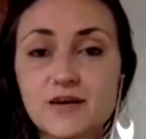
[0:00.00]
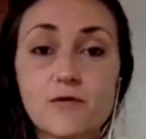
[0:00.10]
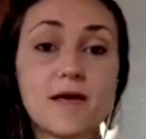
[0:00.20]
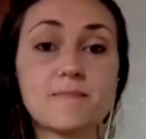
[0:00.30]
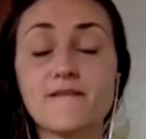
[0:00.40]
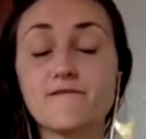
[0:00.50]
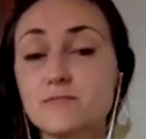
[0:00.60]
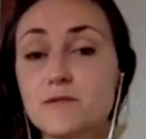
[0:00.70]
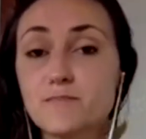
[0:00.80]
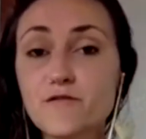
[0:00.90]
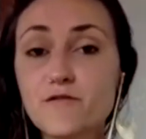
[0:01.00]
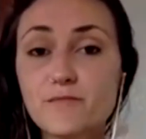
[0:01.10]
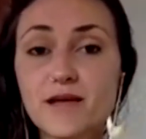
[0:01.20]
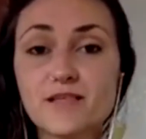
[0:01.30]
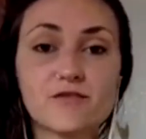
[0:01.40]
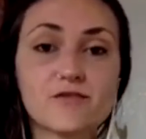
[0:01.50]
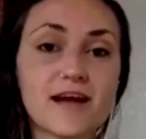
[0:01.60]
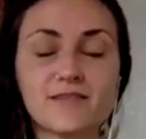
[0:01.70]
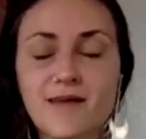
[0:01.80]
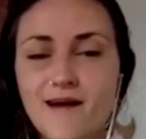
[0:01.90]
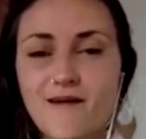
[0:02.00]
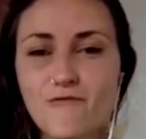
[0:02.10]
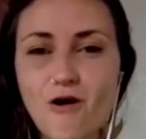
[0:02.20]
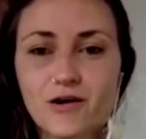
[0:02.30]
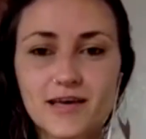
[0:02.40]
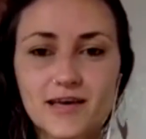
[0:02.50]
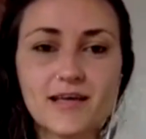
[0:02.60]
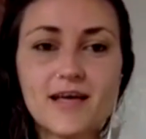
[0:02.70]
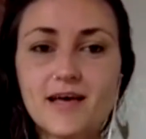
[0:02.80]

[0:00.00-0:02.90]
or maybe have some improvements, or like that are rocking?